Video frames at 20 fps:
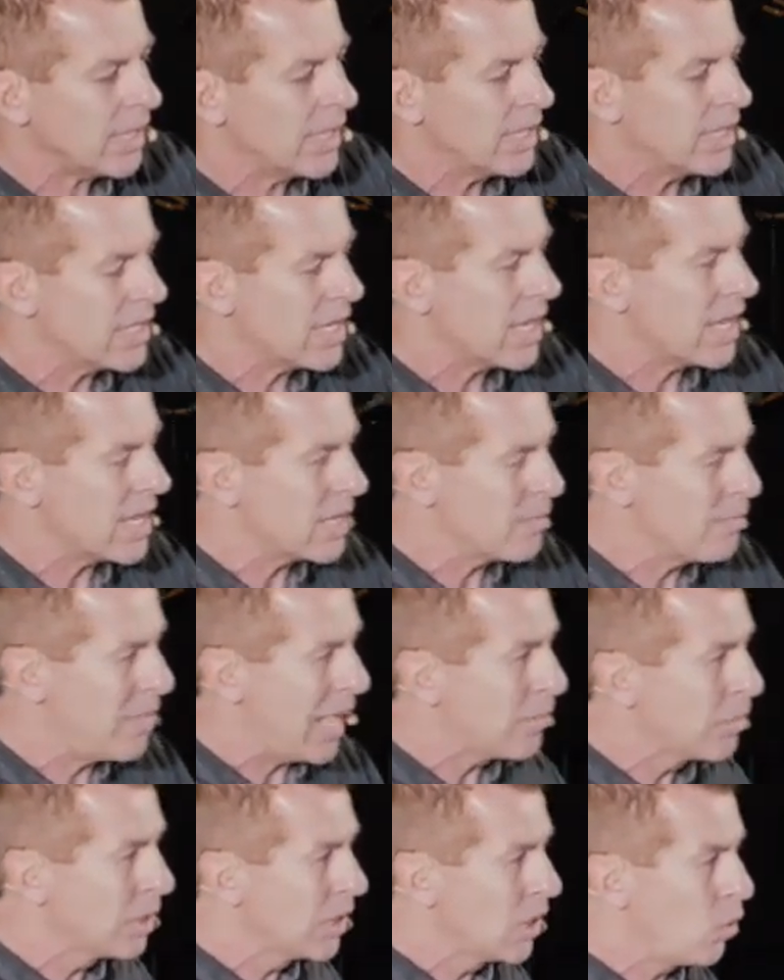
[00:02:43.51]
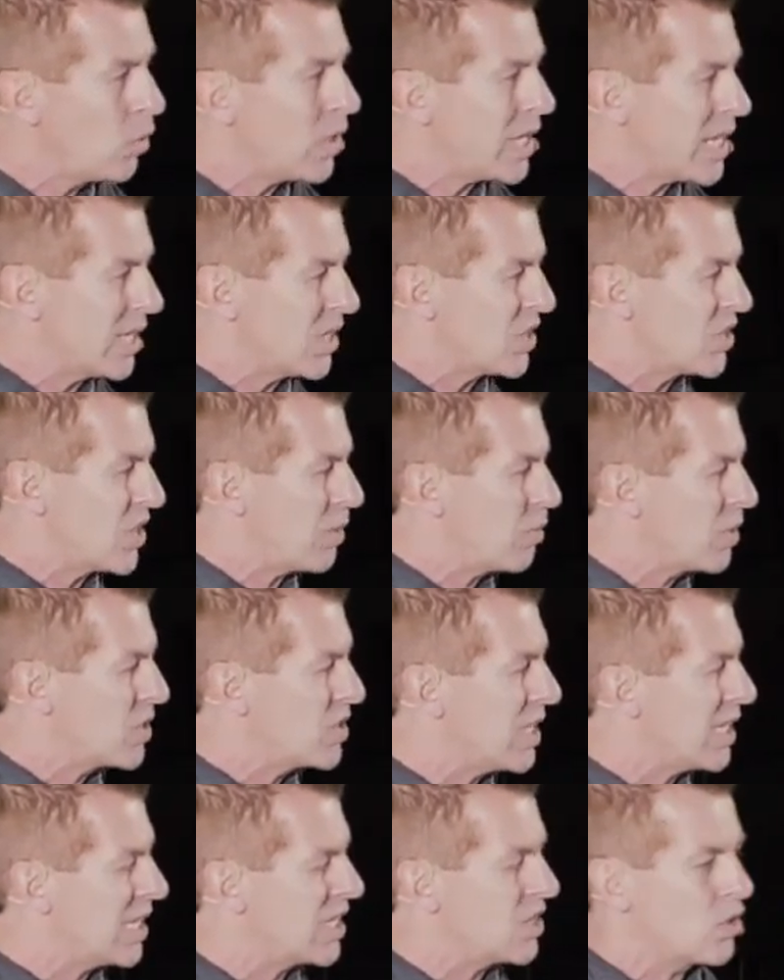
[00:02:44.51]
And, and the Babylonians, they were
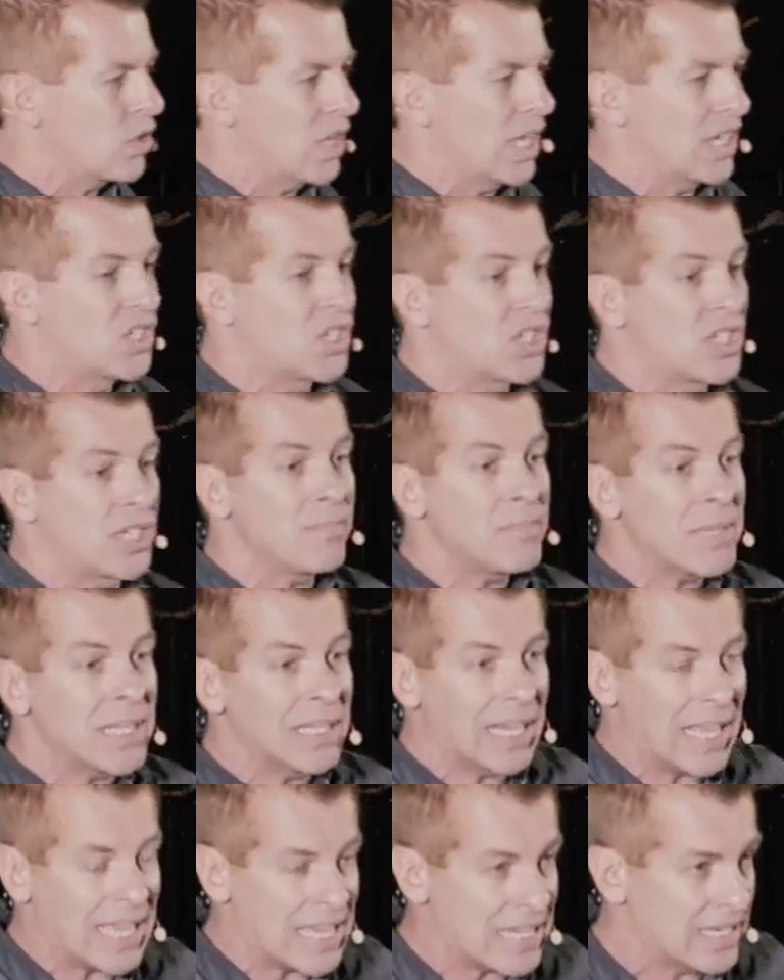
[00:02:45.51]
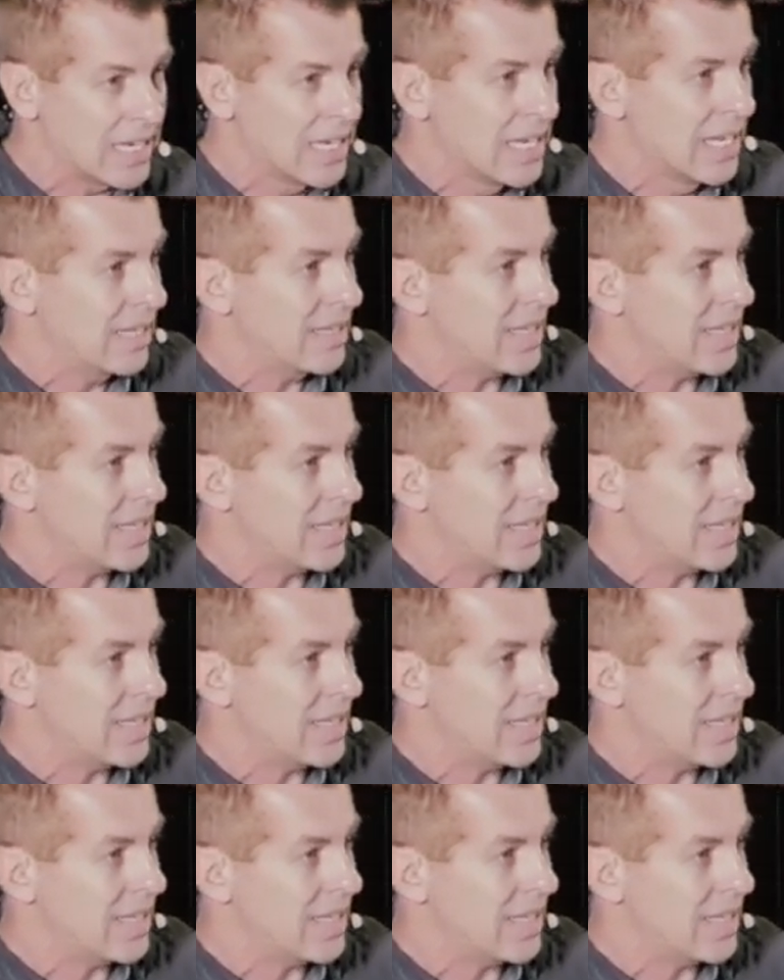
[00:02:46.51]
seeking to assimilate